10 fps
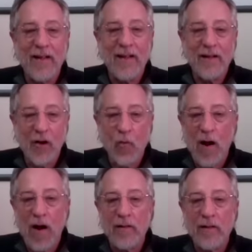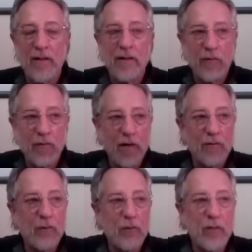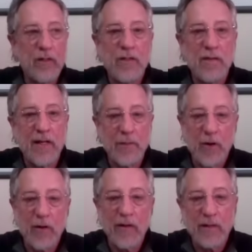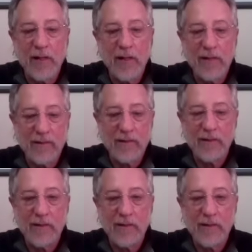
and go out and get involved in the real estate market and making a living.